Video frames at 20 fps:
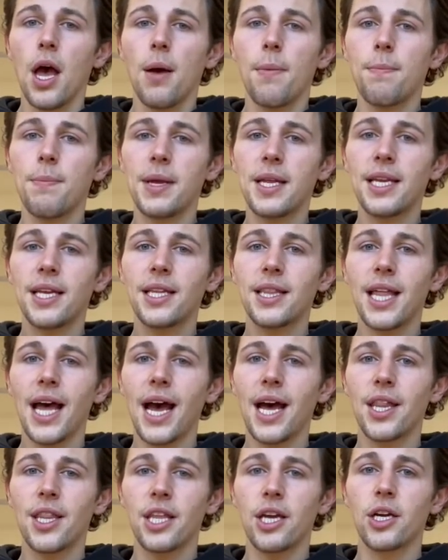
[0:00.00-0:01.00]
meaning
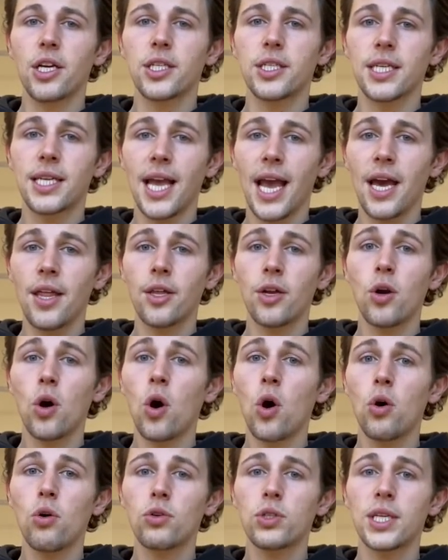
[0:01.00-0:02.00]
that they are together
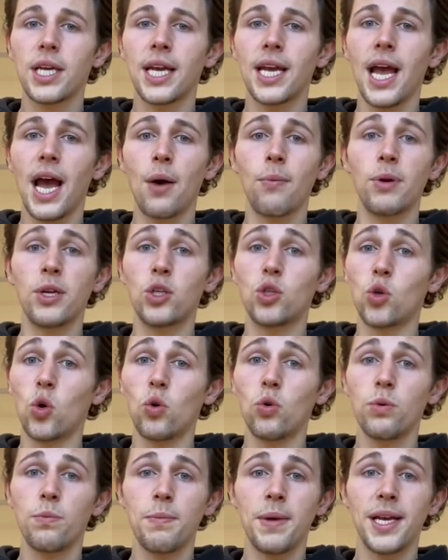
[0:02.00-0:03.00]
all day and we
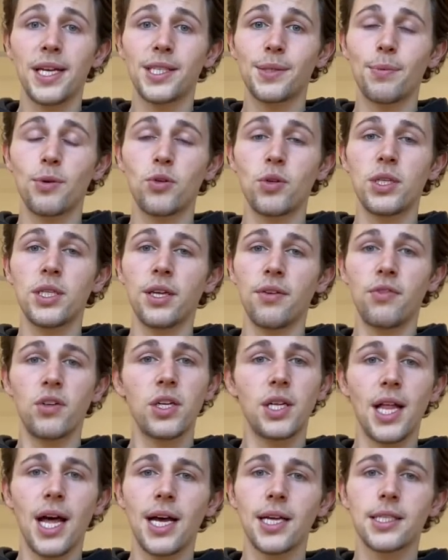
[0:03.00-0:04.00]
don't mix between different
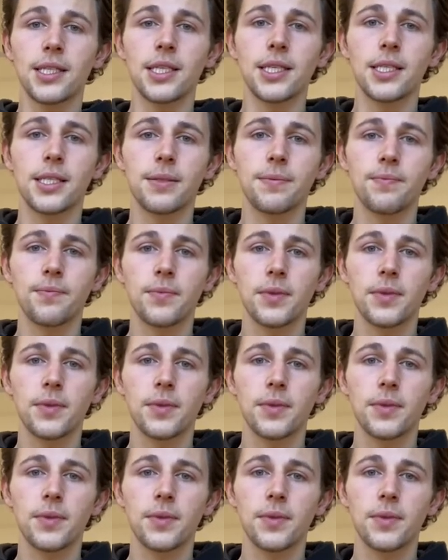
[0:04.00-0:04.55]
classes.